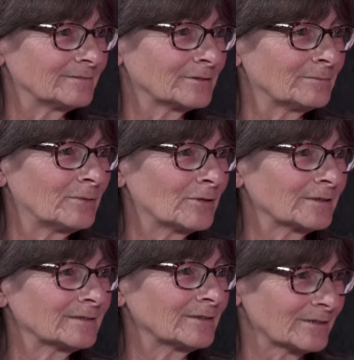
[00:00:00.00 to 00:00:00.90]
for
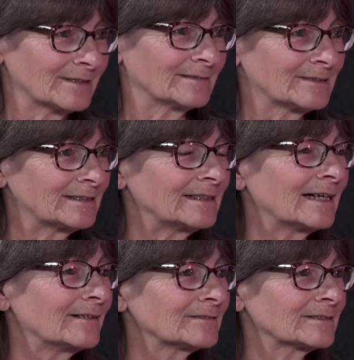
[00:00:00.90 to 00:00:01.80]
Port Coquitlam City
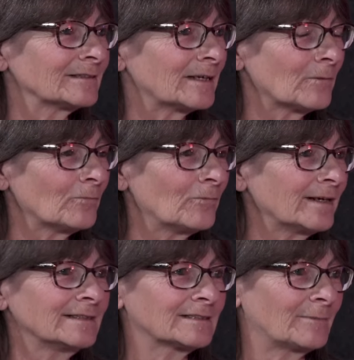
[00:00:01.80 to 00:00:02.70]
Council? Like,
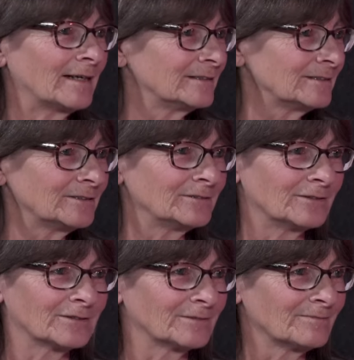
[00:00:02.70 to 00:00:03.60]
what inspired you
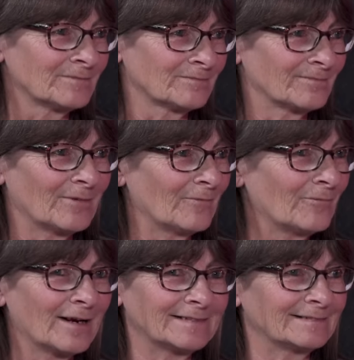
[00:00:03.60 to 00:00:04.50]
or
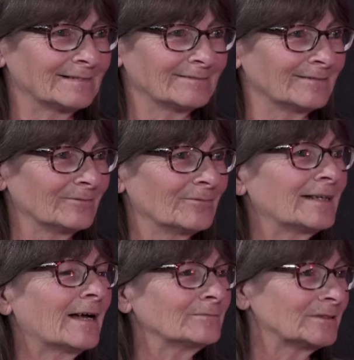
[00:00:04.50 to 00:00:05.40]
what
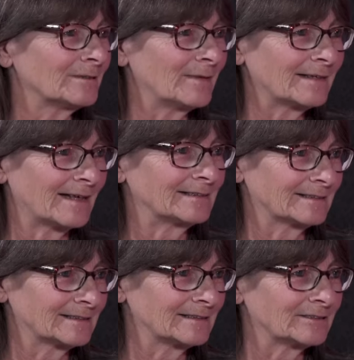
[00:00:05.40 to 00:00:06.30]
helped you to make that
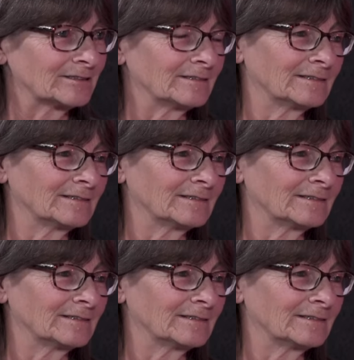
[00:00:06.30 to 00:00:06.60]
decision?